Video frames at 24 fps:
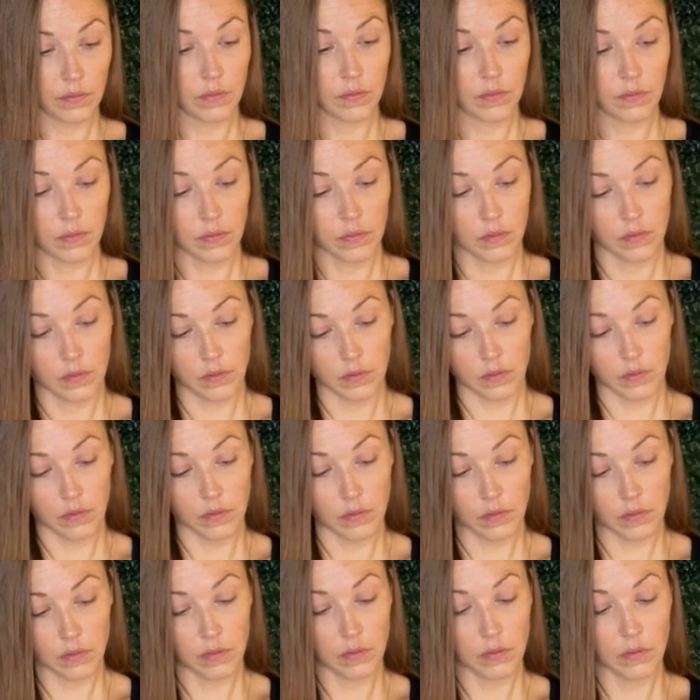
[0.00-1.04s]

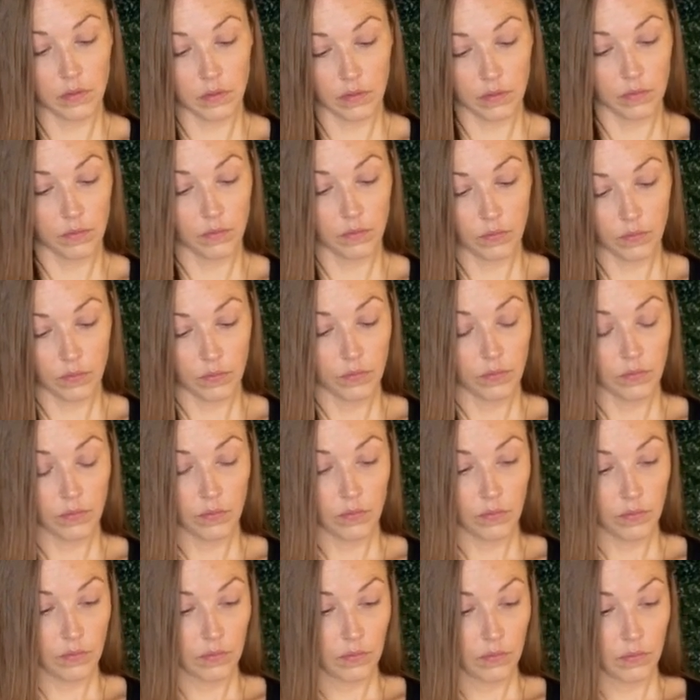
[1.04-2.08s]

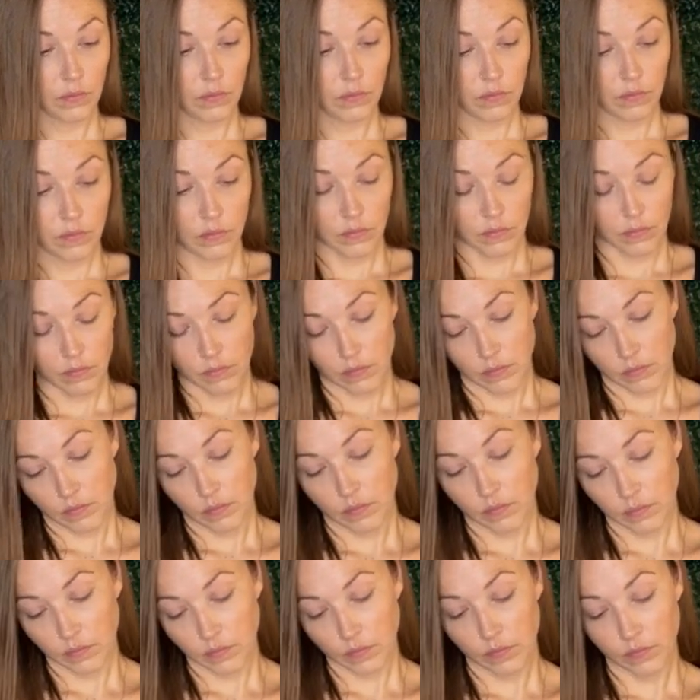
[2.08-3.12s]

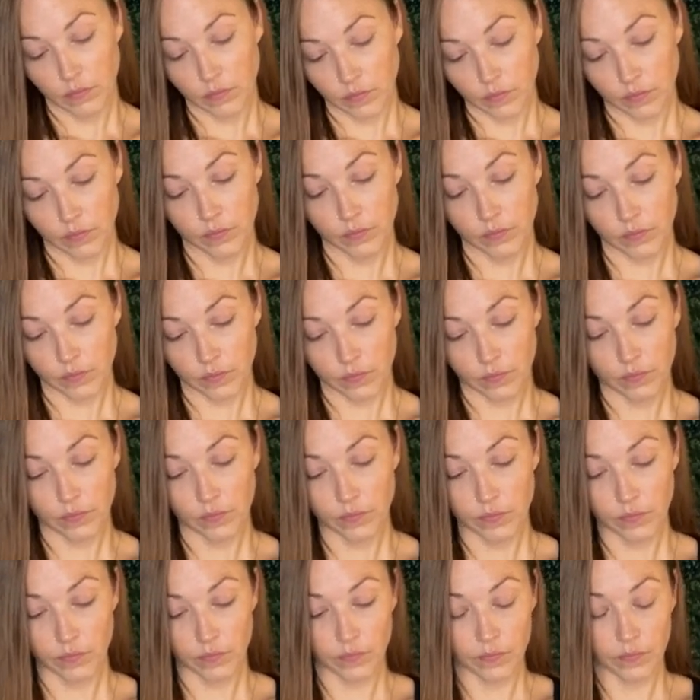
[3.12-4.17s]

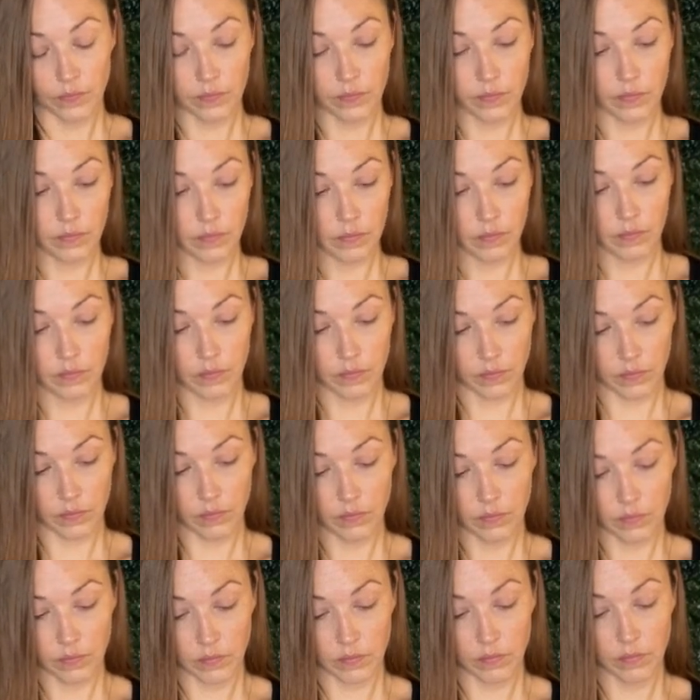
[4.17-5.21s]

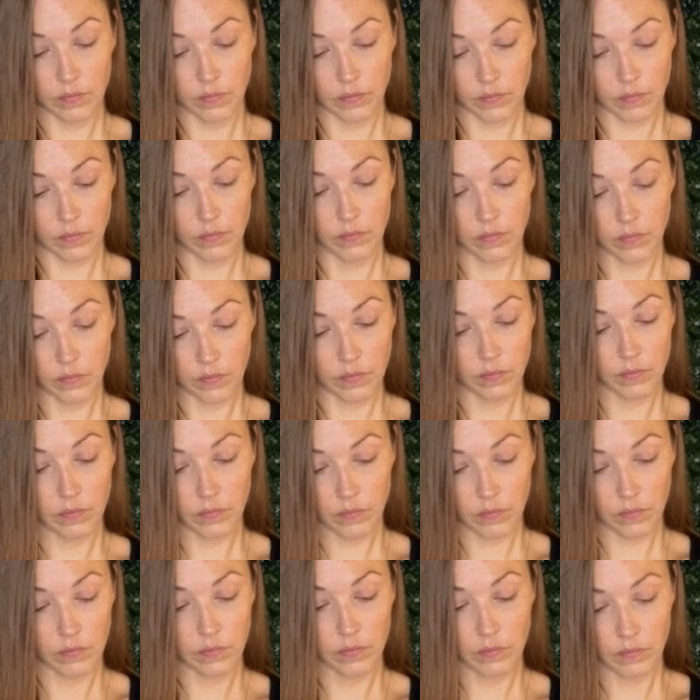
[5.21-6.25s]

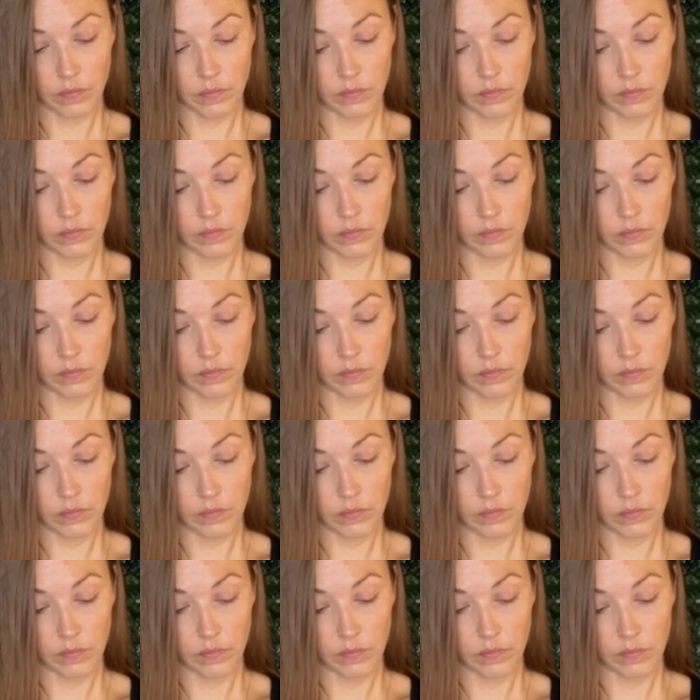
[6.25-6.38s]
(silence)